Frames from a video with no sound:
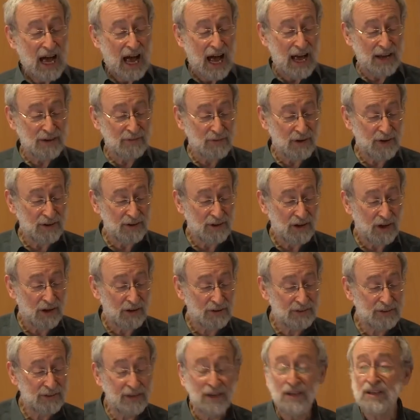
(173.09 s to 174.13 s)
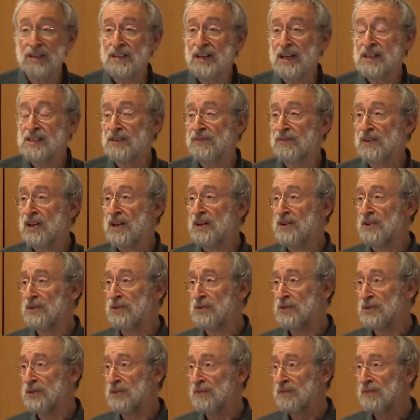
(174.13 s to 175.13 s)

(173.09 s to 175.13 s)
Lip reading: and run on native code.